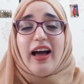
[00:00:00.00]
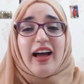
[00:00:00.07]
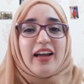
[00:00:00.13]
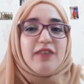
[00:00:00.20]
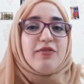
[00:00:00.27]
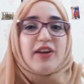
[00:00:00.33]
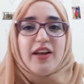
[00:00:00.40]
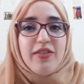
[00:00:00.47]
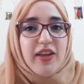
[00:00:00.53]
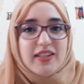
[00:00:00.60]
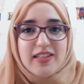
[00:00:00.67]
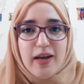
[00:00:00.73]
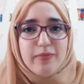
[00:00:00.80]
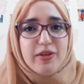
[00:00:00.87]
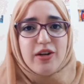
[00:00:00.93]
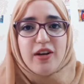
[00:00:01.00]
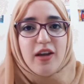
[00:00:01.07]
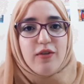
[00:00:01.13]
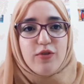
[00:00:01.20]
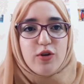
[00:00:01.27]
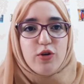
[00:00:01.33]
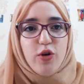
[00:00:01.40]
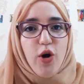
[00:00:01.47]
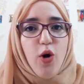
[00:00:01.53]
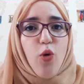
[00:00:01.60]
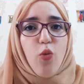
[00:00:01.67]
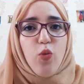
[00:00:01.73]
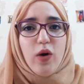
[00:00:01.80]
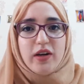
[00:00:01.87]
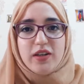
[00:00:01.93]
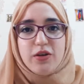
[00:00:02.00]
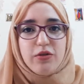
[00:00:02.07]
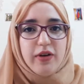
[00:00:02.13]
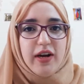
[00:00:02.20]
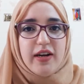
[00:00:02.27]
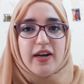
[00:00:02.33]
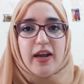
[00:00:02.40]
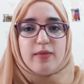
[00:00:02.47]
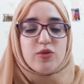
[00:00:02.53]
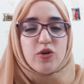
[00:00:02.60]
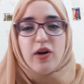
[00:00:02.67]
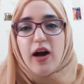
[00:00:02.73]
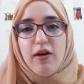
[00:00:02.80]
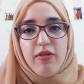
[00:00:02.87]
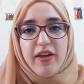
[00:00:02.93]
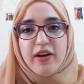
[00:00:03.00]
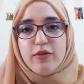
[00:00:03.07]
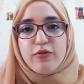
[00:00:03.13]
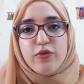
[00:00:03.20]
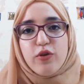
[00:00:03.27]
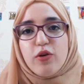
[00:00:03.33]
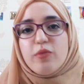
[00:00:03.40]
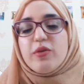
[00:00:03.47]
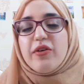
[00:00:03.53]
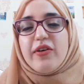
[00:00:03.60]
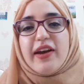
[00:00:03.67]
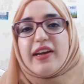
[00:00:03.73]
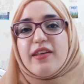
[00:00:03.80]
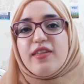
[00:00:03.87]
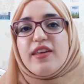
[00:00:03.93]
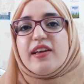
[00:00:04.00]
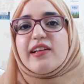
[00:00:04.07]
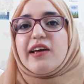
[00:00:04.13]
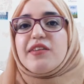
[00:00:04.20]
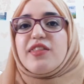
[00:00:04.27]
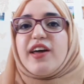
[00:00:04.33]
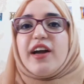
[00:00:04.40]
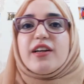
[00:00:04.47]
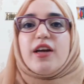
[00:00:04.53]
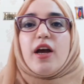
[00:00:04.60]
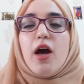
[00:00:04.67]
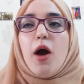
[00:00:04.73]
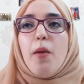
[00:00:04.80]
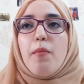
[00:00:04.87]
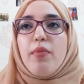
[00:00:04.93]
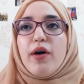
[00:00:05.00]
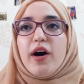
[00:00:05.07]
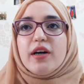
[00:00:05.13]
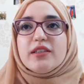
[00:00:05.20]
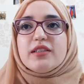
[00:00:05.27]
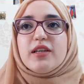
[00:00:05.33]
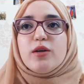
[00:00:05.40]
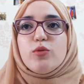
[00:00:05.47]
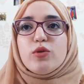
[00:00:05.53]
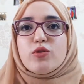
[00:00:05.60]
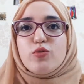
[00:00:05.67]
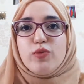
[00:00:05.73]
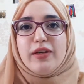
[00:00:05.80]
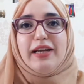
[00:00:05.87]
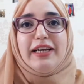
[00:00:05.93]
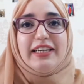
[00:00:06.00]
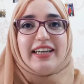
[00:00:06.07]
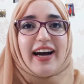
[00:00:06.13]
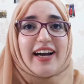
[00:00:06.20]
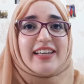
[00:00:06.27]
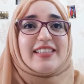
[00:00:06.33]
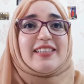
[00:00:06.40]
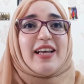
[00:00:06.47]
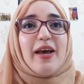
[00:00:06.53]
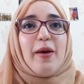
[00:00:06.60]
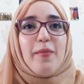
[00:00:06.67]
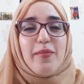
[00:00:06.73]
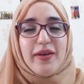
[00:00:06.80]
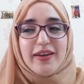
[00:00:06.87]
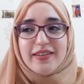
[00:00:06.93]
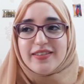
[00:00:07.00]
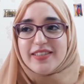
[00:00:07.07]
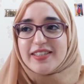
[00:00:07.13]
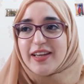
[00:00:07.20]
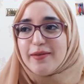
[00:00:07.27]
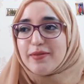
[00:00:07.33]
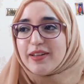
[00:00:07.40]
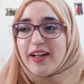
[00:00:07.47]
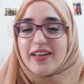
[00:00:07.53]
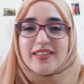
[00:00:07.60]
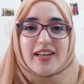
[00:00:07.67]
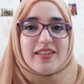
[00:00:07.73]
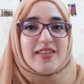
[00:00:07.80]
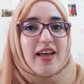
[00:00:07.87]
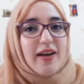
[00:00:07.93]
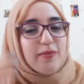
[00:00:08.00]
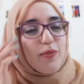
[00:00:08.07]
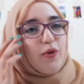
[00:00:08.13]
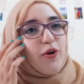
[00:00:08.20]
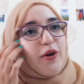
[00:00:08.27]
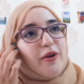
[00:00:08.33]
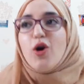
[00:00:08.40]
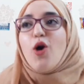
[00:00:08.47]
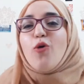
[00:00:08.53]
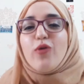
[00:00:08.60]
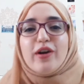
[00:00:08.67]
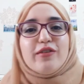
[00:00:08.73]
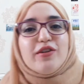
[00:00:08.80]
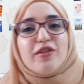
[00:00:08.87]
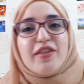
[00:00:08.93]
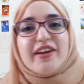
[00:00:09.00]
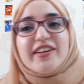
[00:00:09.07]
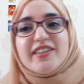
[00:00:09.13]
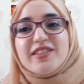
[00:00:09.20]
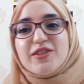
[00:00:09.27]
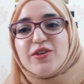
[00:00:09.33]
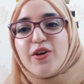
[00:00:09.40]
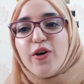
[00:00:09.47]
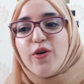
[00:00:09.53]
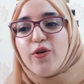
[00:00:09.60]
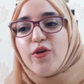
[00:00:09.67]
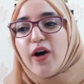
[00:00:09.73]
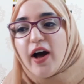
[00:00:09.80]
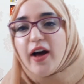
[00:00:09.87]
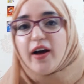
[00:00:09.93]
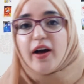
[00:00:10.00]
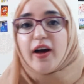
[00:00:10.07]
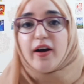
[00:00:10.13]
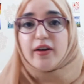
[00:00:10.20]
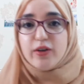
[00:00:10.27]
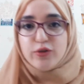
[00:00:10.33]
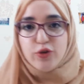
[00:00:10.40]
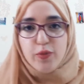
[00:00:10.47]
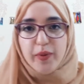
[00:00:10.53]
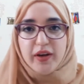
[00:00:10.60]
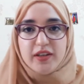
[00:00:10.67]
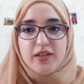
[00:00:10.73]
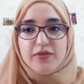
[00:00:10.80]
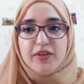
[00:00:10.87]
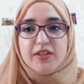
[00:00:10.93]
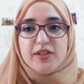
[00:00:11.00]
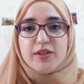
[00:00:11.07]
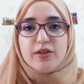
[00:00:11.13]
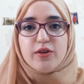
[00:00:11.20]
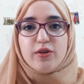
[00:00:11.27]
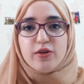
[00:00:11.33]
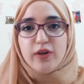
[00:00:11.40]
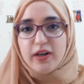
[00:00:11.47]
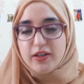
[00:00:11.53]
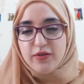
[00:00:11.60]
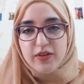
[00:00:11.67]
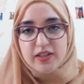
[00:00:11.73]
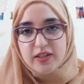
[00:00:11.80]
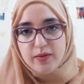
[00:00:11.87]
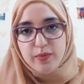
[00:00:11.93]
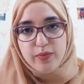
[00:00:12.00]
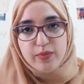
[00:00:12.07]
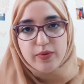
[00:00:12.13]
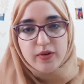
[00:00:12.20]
Even at that time, I didn't even know what Korean names or how they are formed or anything like that. But it was really nice being in the same class as that boy. Whenever there's, a group activity or activity,